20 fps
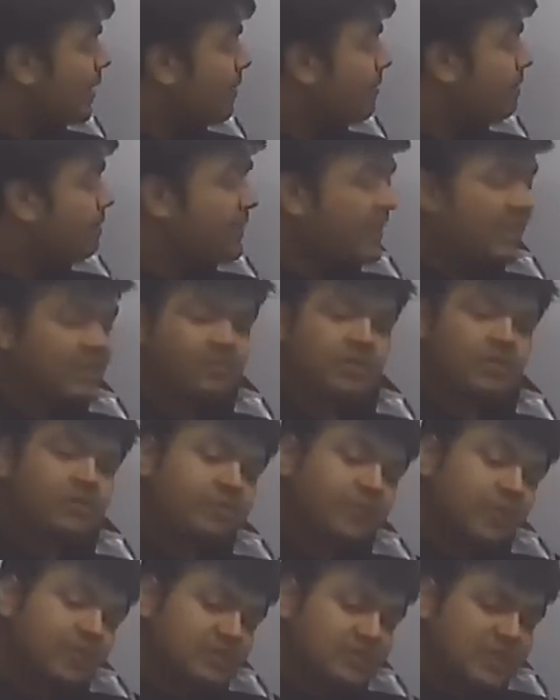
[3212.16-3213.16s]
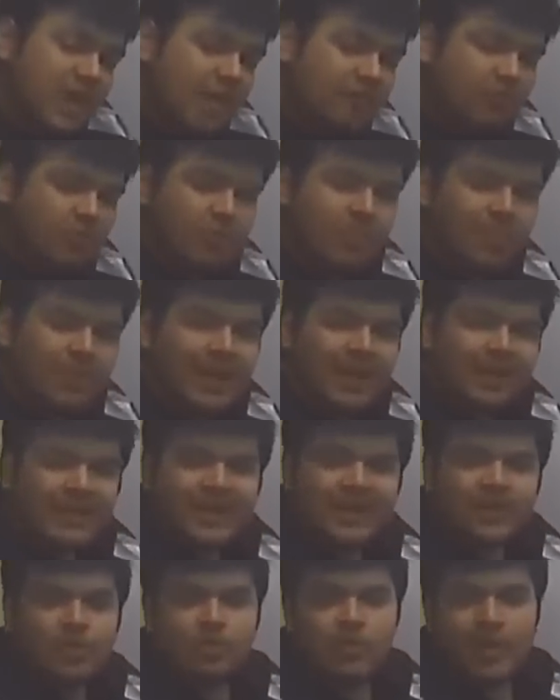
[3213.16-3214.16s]
B will first have to pay
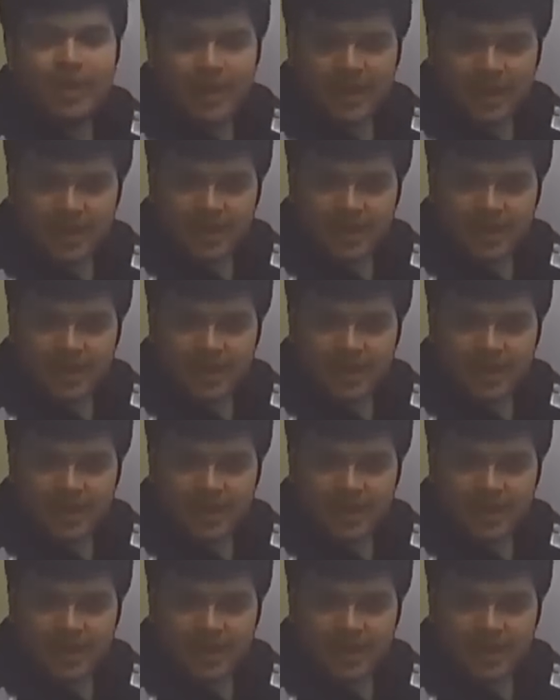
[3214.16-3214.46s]
80 to A.